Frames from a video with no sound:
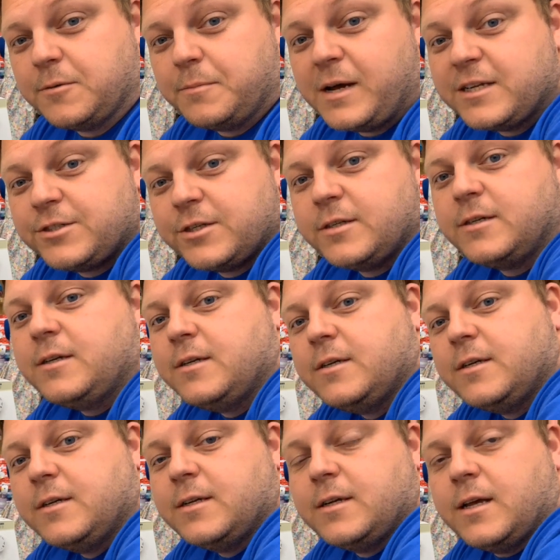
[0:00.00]
imagine.
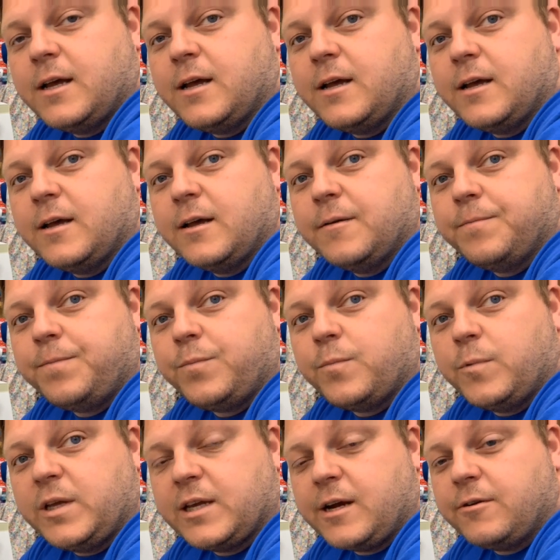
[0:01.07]

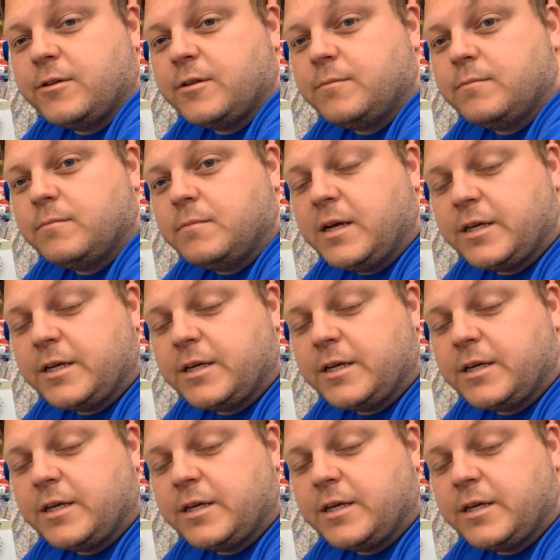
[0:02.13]
We carry them.